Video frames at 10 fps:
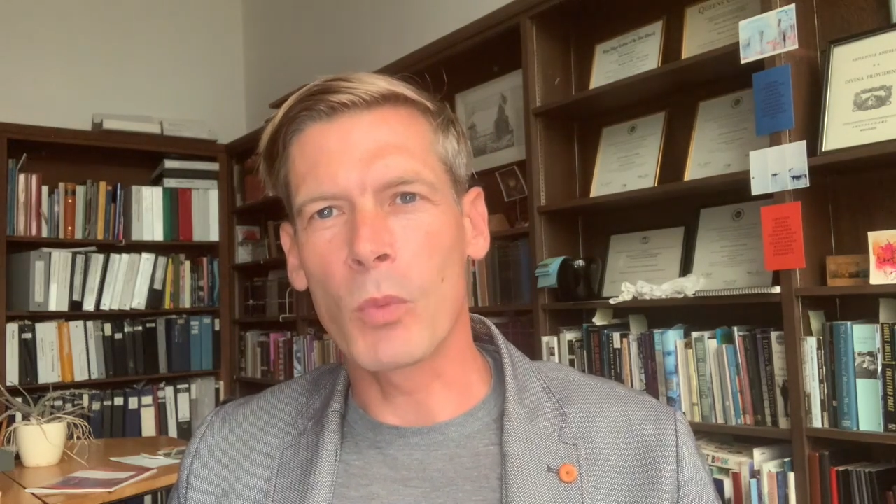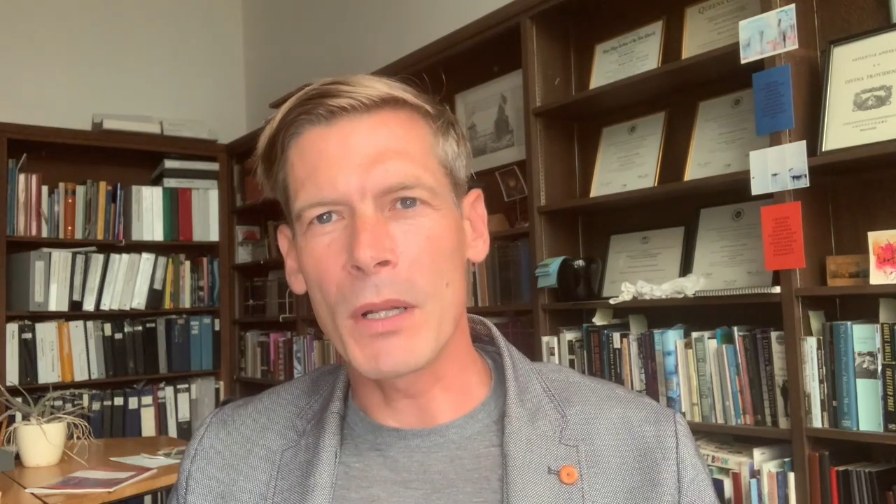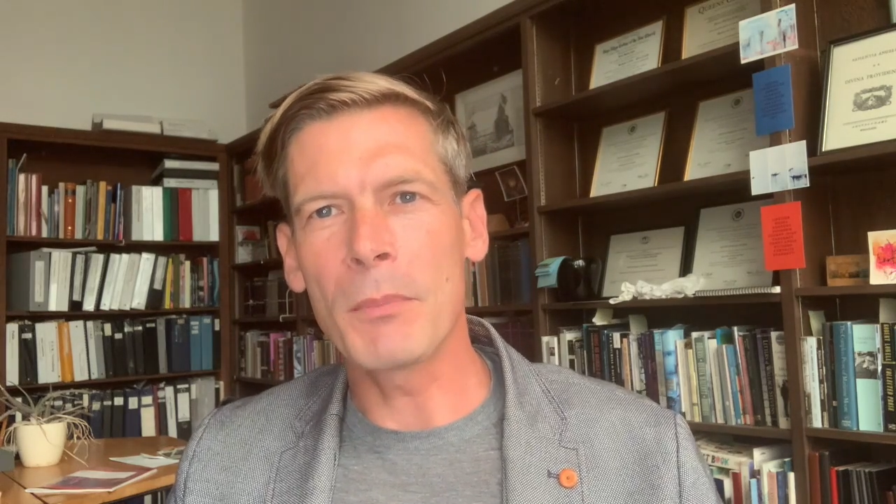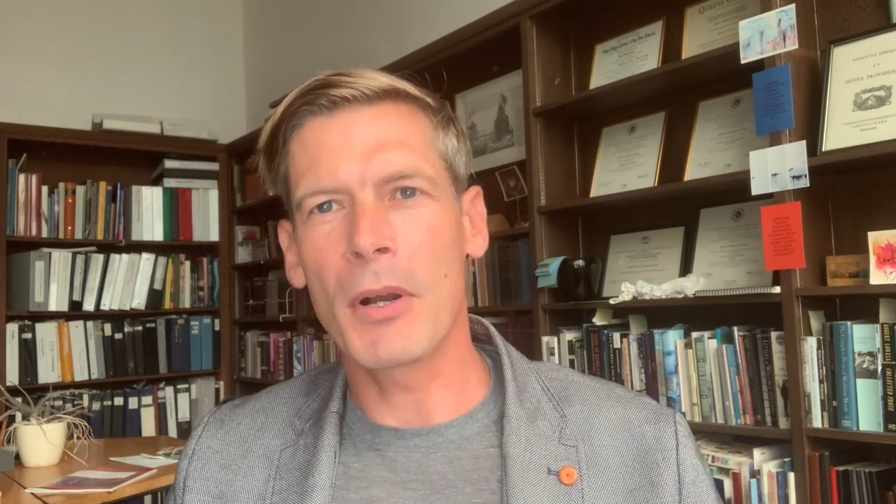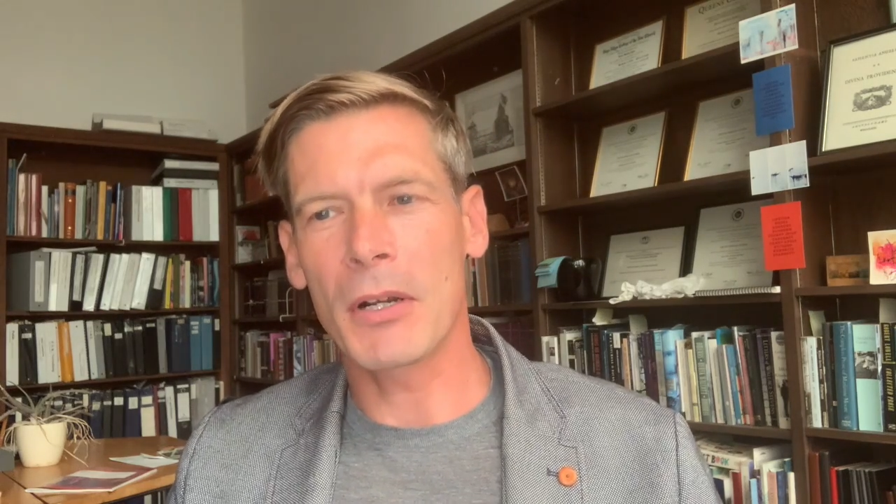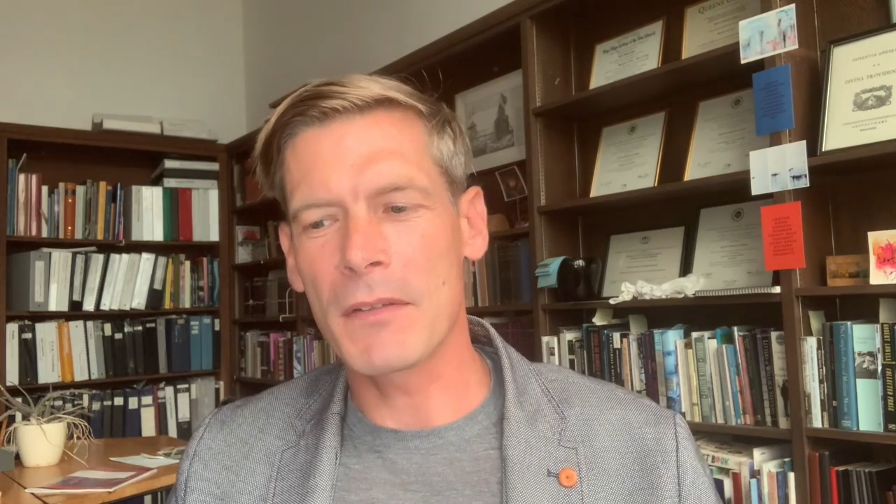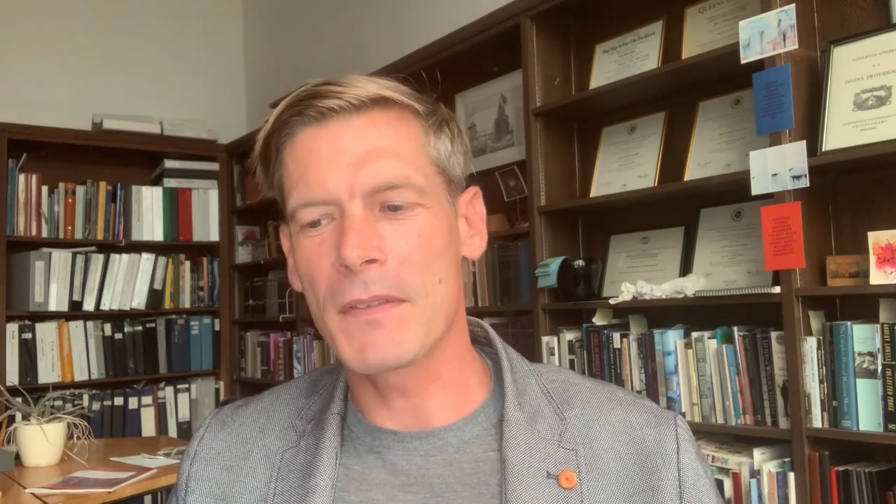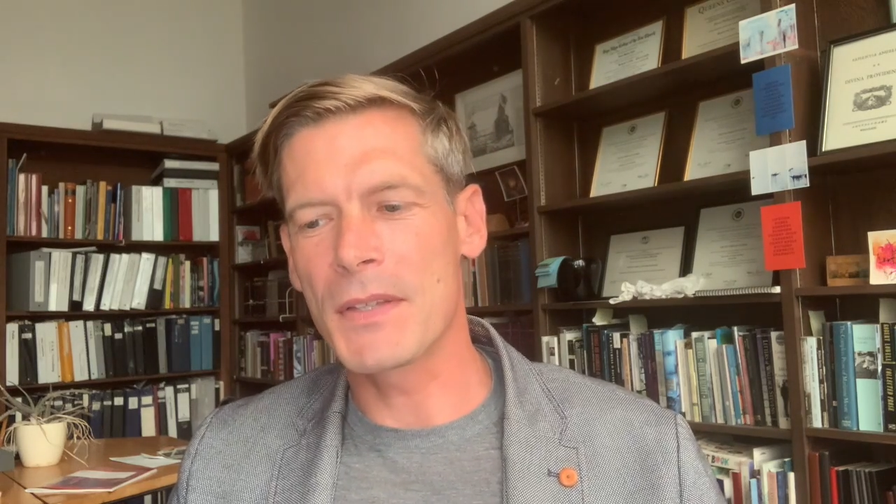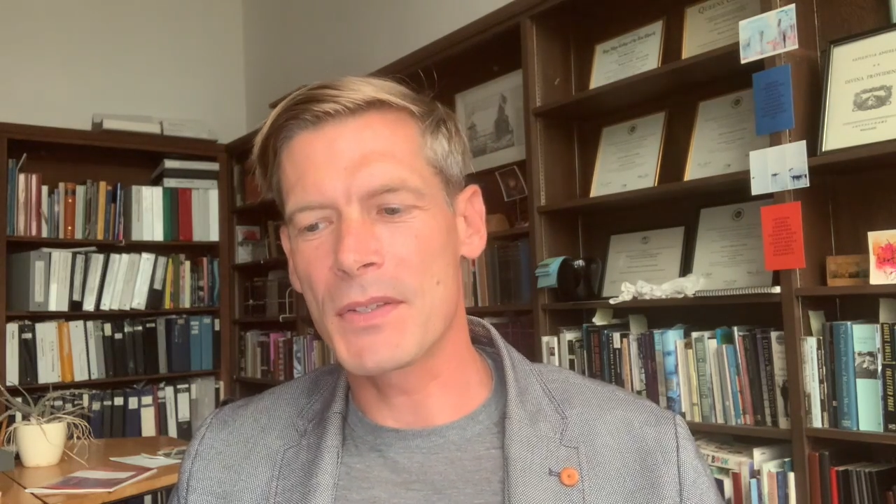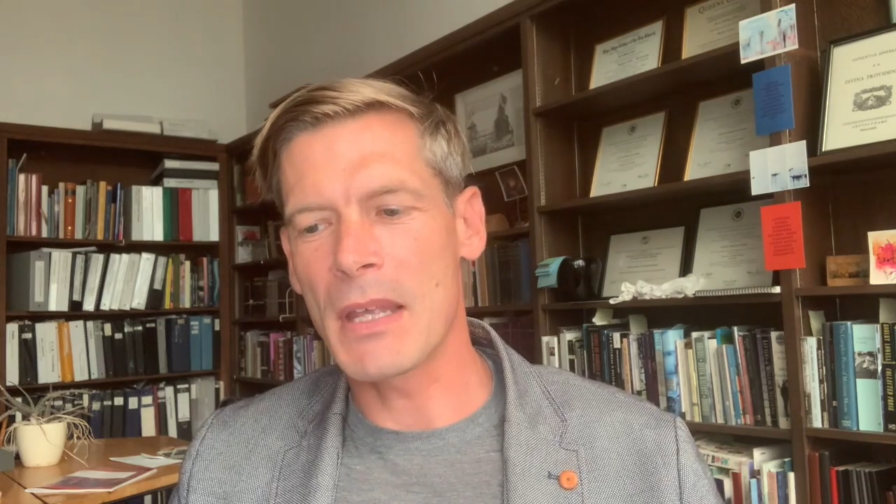one part of
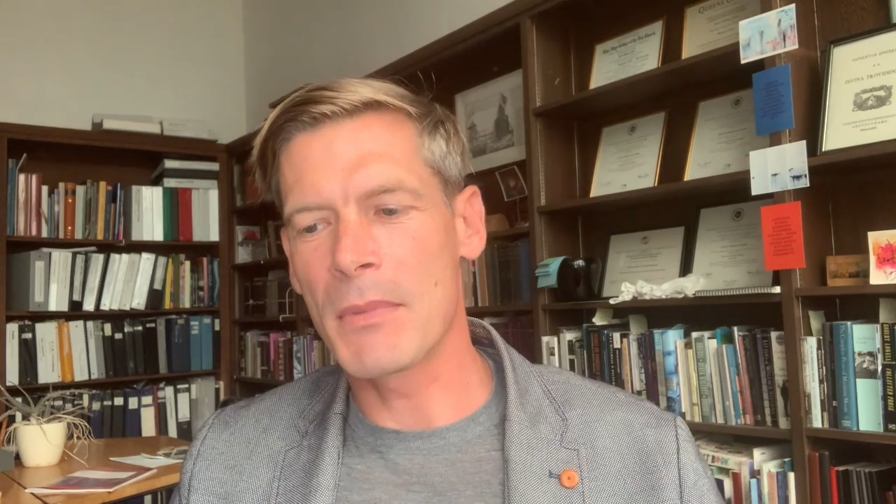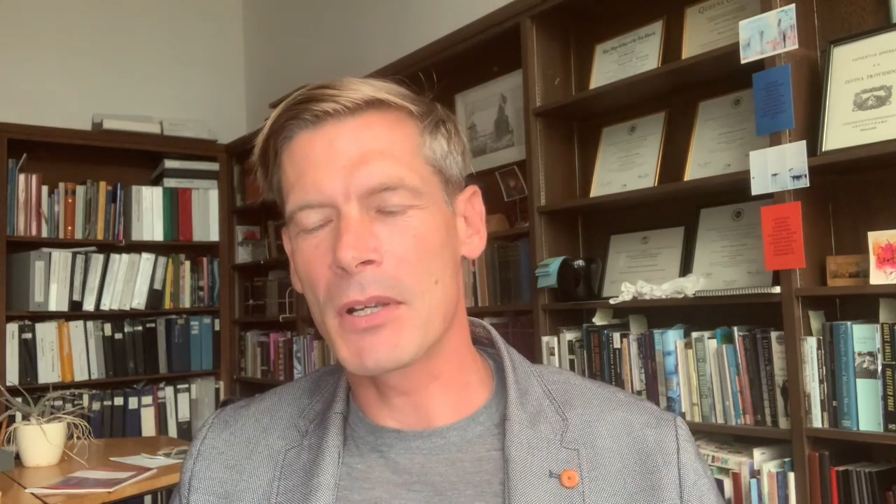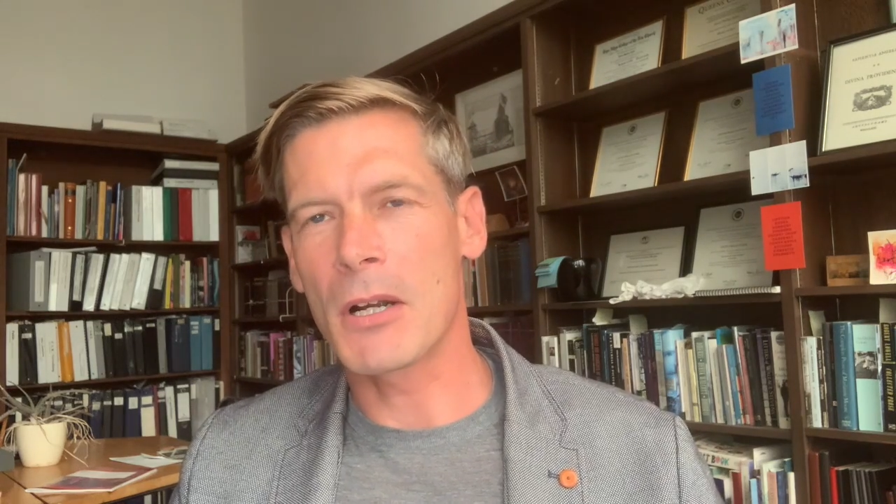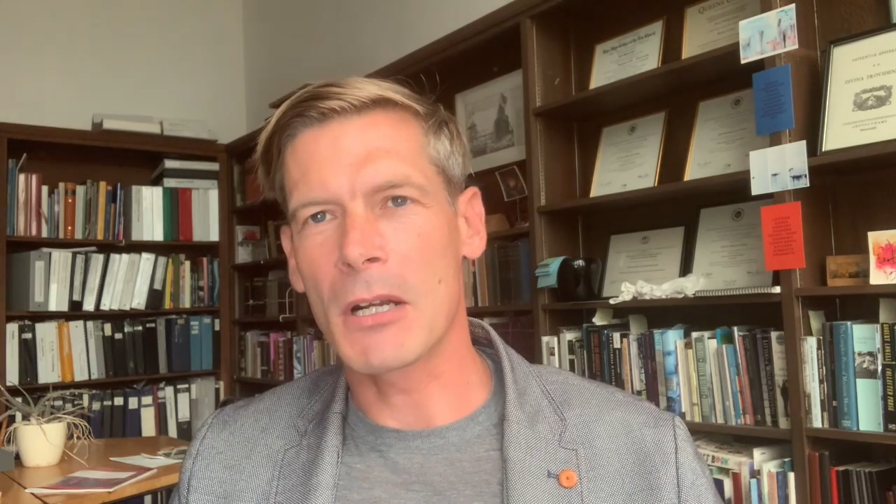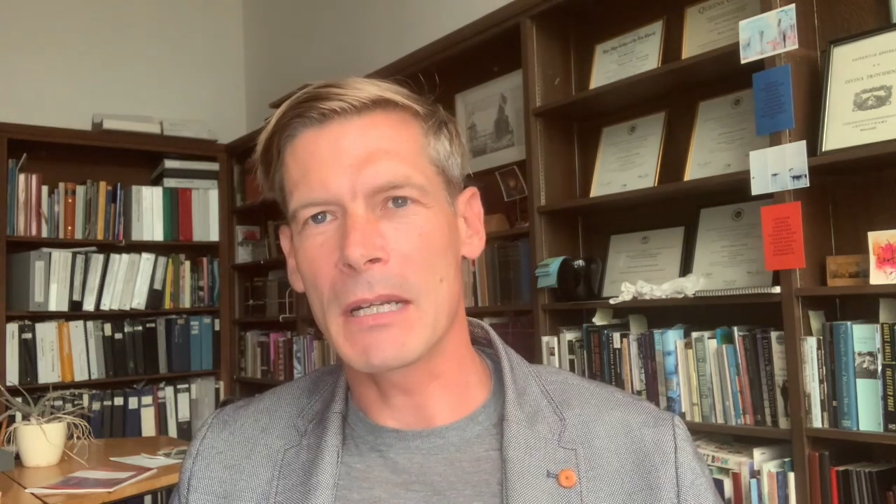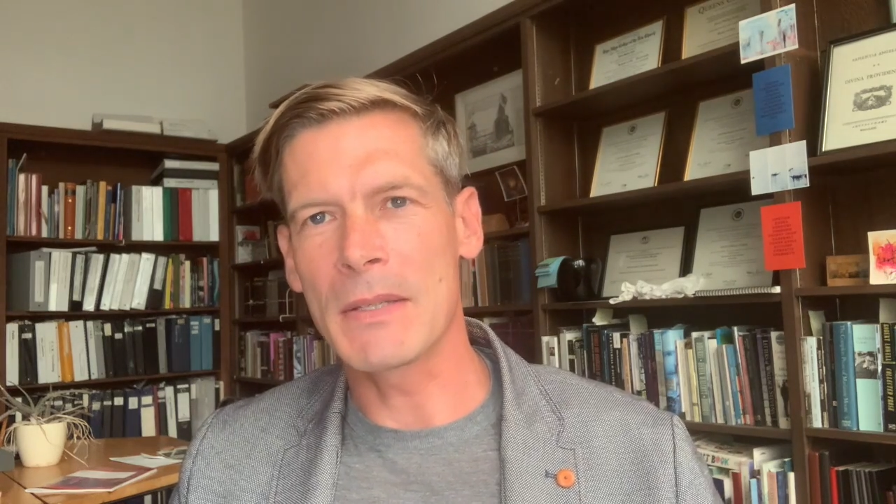this seminar